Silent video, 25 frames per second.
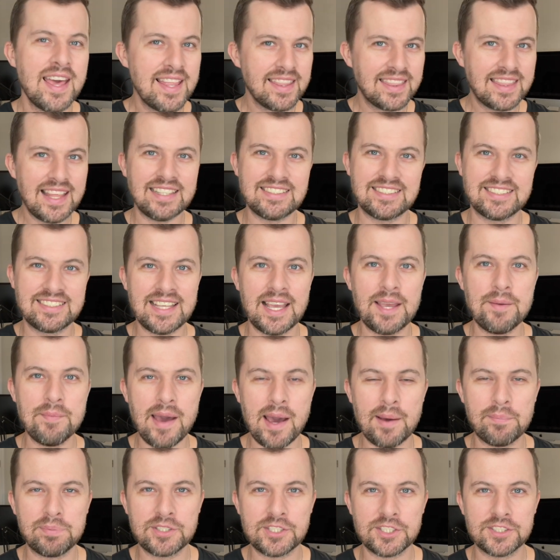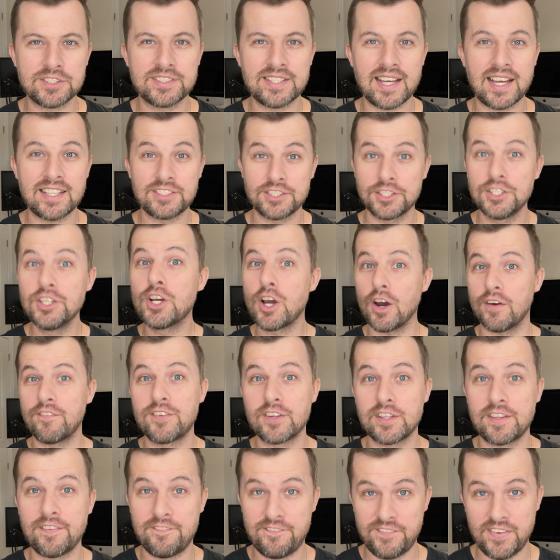that same aperture size, you go for
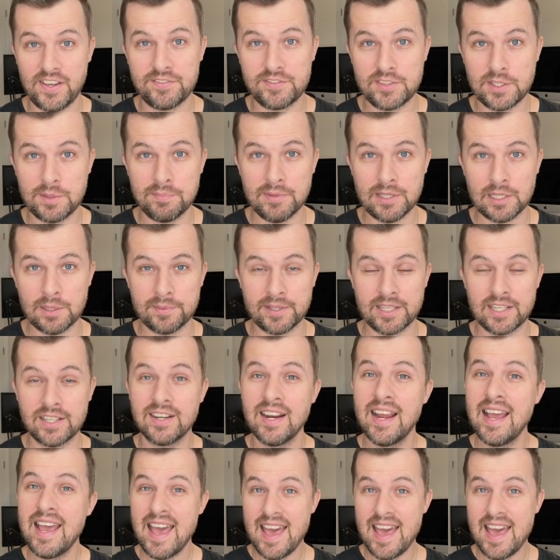the 50 millimeter.